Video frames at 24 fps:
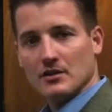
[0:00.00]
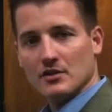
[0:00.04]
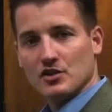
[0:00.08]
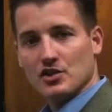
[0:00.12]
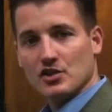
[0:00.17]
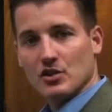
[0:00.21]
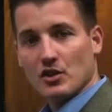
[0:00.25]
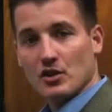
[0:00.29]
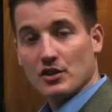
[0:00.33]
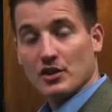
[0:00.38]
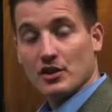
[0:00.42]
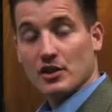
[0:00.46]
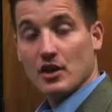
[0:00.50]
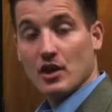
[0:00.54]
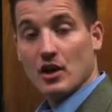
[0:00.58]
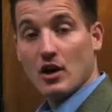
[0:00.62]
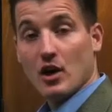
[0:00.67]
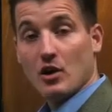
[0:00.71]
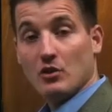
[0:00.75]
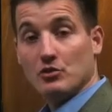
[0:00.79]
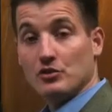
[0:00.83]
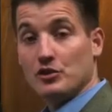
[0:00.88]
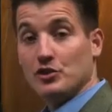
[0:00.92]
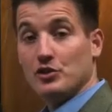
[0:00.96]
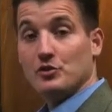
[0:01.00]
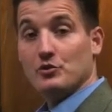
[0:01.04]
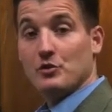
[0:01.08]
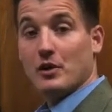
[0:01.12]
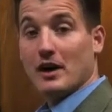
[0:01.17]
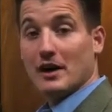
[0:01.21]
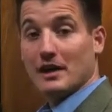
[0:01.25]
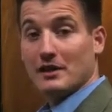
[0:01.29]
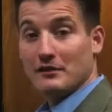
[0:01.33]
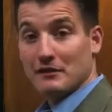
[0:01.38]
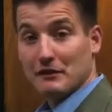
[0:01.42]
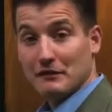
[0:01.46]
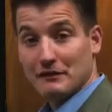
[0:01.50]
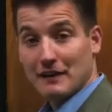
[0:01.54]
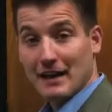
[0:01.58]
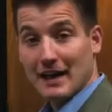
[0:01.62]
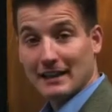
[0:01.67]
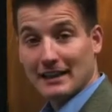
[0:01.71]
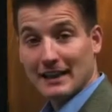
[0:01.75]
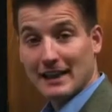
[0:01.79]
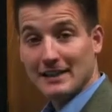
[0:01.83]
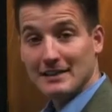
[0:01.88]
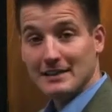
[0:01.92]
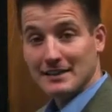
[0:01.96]
started a whole new wave of
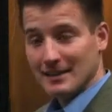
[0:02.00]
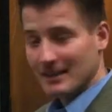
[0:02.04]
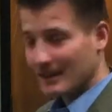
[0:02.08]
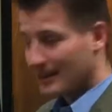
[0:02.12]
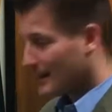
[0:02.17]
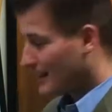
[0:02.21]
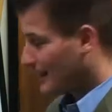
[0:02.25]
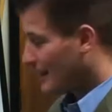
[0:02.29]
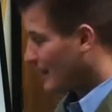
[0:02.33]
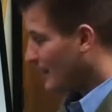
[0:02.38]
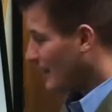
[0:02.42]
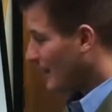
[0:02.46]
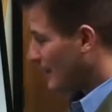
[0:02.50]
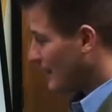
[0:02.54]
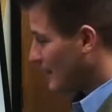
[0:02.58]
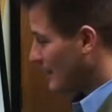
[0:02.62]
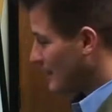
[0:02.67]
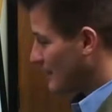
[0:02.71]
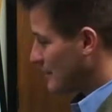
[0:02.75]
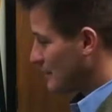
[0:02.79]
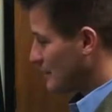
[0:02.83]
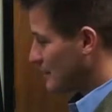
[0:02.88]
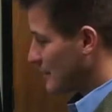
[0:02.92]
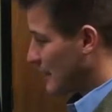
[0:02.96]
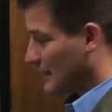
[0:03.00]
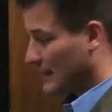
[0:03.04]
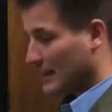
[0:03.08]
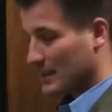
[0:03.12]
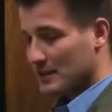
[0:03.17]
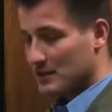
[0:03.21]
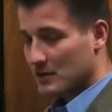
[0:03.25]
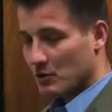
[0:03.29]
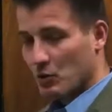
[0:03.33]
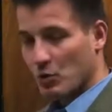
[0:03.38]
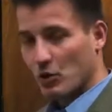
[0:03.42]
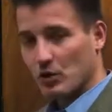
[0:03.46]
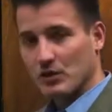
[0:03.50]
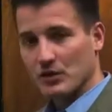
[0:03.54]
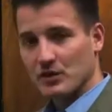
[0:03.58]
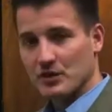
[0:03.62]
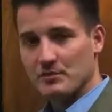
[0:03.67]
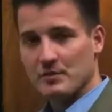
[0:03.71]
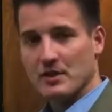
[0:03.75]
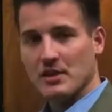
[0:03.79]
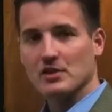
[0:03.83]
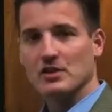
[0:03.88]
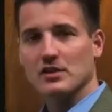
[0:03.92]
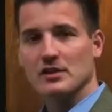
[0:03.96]
financing in the financing world,
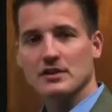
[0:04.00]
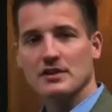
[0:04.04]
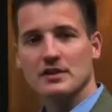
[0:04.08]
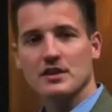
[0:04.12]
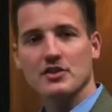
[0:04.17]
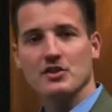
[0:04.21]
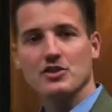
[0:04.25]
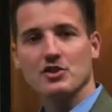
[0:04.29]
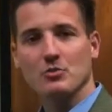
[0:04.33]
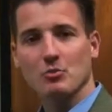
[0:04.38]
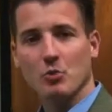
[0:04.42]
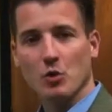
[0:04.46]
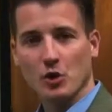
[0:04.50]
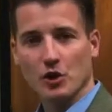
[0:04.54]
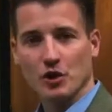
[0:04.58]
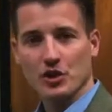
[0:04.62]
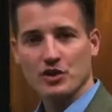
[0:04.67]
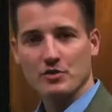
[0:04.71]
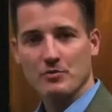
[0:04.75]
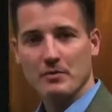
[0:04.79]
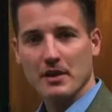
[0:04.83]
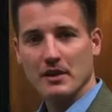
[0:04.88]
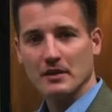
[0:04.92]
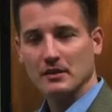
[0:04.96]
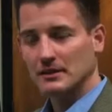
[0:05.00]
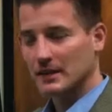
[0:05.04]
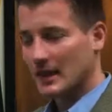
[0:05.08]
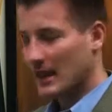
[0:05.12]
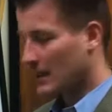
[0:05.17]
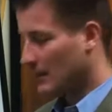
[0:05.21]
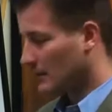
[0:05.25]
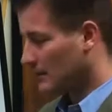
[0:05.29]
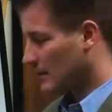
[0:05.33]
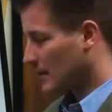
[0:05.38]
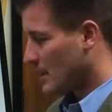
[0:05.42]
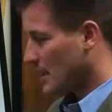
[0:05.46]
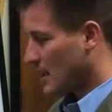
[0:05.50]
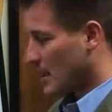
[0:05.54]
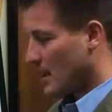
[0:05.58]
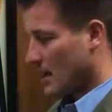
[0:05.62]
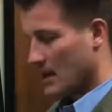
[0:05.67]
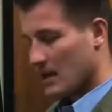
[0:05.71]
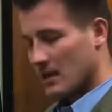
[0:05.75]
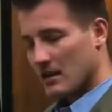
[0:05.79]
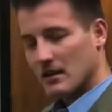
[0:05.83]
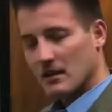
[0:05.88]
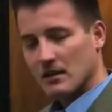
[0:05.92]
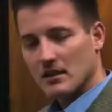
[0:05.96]
especially since the mortgage meltdown
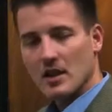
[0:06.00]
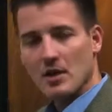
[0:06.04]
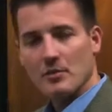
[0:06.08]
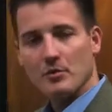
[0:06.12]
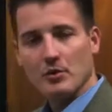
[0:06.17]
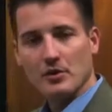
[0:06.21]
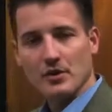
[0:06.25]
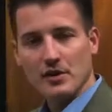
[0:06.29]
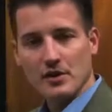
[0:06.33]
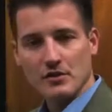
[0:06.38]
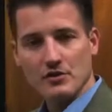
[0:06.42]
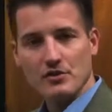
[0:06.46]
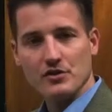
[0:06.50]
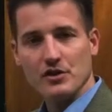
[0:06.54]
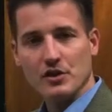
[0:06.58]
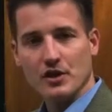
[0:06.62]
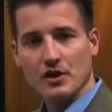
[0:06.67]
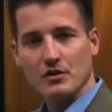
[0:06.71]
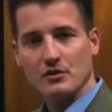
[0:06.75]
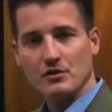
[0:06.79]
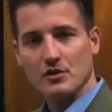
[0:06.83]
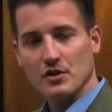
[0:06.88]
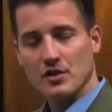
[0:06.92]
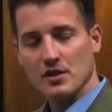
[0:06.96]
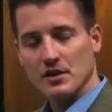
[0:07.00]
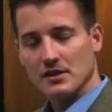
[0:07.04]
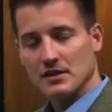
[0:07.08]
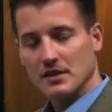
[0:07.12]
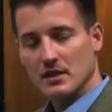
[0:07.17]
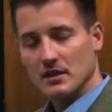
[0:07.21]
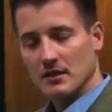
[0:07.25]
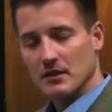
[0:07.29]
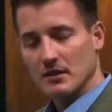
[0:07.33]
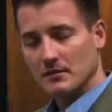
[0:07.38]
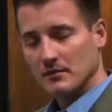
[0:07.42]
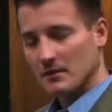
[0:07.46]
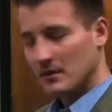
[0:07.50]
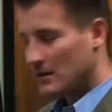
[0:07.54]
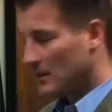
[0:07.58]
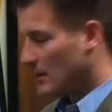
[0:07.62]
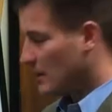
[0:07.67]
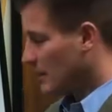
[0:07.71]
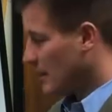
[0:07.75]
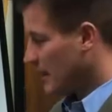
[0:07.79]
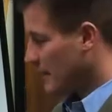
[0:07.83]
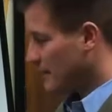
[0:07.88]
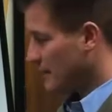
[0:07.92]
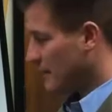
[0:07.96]
a couple of years ago.
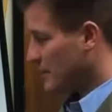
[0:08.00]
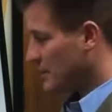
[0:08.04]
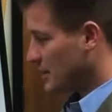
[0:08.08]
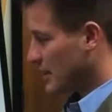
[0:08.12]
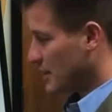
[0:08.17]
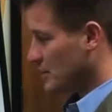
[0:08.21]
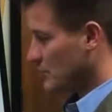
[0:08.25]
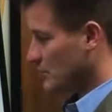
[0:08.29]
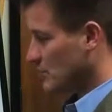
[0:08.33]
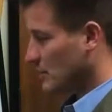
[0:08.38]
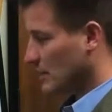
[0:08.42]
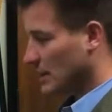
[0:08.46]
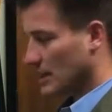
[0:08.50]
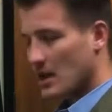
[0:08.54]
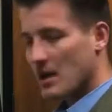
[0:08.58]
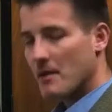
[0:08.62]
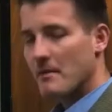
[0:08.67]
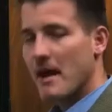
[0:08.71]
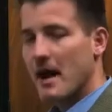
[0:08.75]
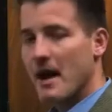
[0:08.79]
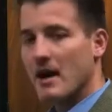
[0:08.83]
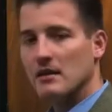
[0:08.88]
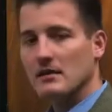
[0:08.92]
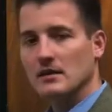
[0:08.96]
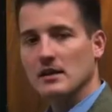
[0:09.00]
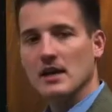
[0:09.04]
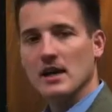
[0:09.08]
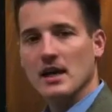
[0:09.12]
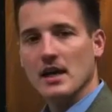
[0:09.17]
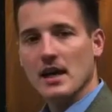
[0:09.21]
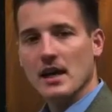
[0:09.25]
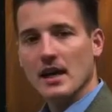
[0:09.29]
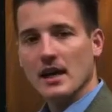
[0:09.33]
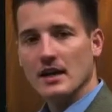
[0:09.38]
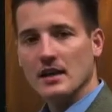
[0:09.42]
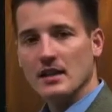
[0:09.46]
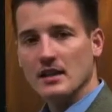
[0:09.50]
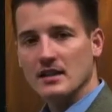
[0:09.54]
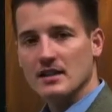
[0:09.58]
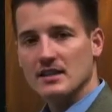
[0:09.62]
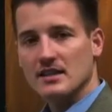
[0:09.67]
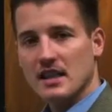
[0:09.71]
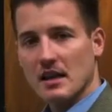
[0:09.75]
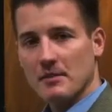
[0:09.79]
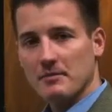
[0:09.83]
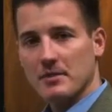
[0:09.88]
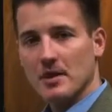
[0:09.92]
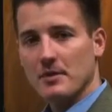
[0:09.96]
FHA has really come out and
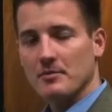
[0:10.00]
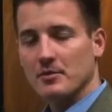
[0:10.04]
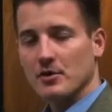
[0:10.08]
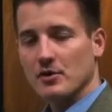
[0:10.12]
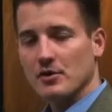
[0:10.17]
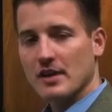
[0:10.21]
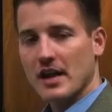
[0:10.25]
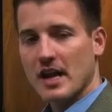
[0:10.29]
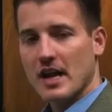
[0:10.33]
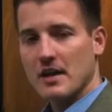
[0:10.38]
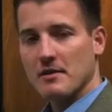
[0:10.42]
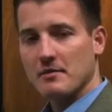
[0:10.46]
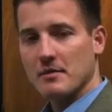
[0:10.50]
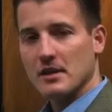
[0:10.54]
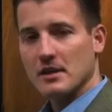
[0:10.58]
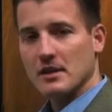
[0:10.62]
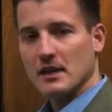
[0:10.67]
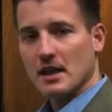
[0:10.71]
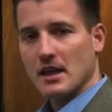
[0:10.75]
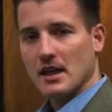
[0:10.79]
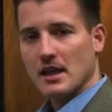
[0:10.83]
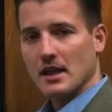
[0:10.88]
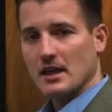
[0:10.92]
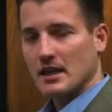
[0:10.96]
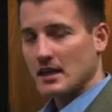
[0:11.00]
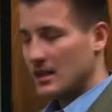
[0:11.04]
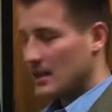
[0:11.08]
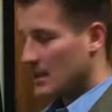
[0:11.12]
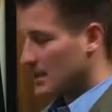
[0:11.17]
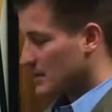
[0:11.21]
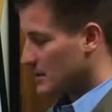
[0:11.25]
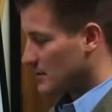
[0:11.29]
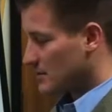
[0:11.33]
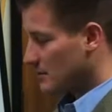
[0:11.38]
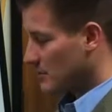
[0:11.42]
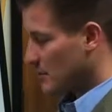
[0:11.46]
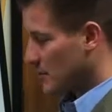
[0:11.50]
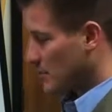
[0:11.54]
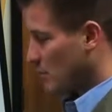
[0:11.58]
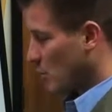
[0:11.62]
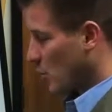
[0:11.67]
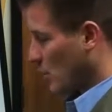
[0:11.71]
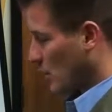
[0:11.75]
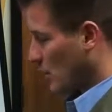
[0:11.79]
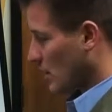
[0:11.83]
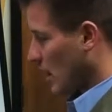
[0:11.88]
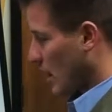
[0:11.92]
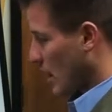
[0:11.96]
stepped up their game, and it is the
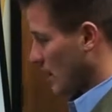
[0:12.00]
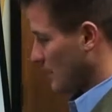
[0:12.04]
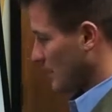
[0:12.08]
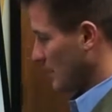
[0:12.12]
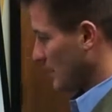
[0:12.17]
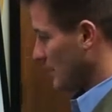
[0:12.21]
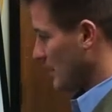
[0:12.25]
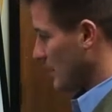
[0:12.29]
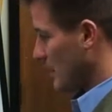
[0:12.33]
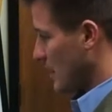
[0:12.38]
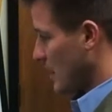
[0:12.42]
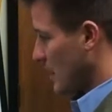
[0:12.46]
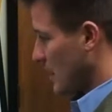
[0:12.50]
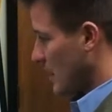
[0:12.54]
more common